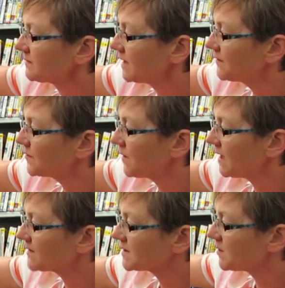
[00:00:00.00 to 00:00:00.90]
If you
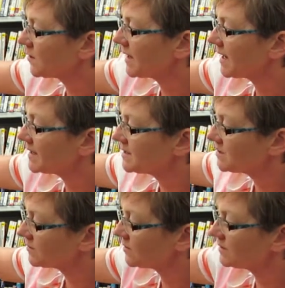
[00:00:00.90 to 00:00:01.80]
have small hands,
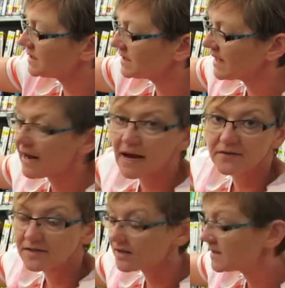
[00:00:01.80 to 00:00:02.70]
you'll only need a half
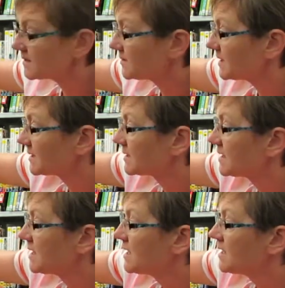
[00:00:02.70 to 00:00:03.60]
size piece.
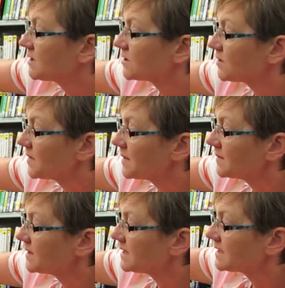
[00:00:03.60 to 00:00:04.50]
So your paper
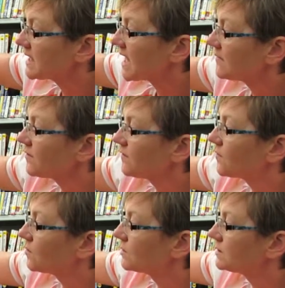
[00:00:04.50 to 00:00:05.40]
needs to have a
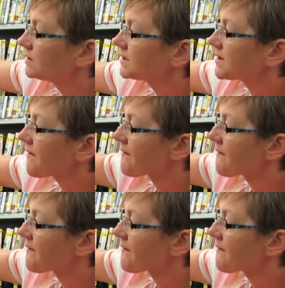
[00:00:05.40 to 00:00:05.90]
fold.